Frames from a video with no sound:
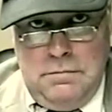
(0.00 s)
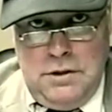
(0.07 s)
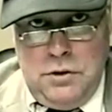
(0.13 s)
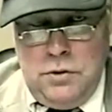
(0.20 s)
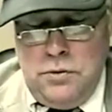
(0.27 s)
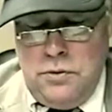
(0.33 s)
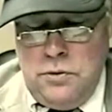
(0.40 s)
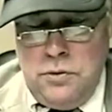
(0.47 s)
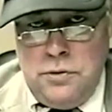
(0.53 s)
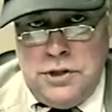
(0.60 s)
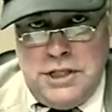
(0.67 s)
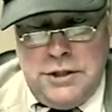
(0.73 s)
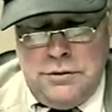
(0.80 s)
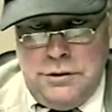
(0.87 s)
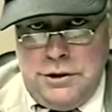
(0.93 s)
who, whose
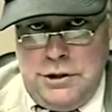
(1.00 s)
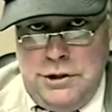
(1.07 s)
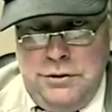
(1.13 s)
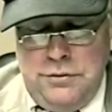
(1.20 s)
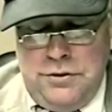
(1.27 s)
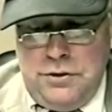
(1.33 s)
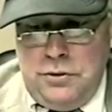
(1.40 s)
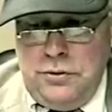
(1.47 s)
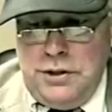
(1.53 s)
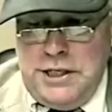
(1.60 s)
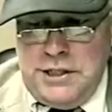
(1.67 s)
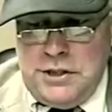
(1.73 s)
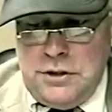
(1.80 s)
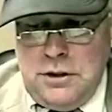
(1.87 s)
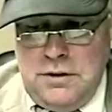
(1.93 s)
interest do, you, do they
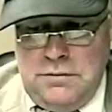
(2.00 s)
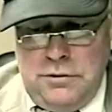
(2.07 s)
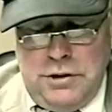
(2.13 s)
serve?